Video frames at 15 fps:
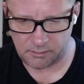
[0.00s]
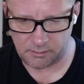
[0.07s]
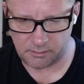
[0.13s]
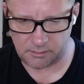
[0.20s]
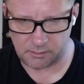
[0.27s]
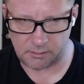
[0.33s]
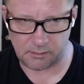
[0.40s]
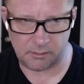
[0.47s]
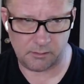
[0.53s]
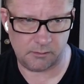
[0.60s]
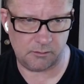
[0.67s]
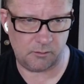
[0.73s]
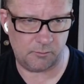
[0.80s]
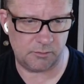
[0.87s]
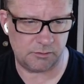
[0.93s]
And
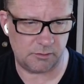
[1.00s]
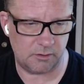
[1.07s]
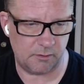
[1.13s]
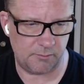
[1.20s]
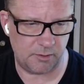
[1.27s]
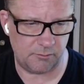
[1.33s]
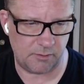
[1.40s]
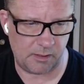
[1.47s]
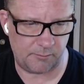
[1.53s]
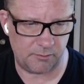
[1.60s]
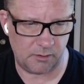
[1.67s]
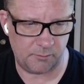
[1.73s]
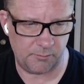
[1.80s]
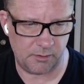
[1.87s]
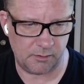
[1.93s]
I'm just going to be wrapped
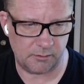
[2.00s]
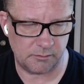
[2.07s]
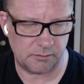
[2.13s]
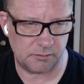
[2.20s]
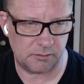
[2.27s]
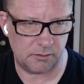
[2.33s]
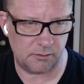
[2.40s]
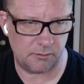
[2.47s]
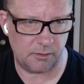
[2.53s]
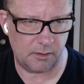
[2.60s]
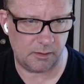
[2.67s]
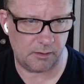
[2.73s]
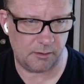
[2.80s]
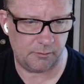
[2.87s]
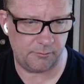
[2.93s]
up here. So
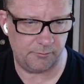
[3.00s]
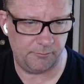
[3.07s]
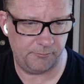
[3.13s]
now